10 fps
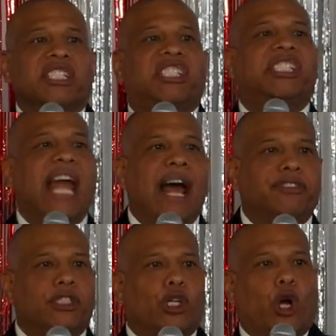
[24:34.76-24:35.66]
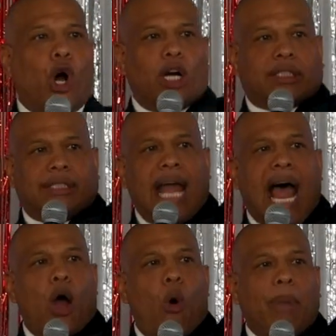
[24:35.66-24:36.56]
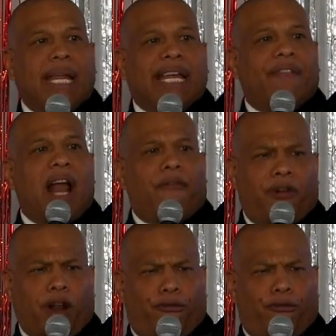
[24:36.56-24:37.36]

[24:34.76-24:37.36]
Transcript: chefs, cooks, Naomi. Give it up for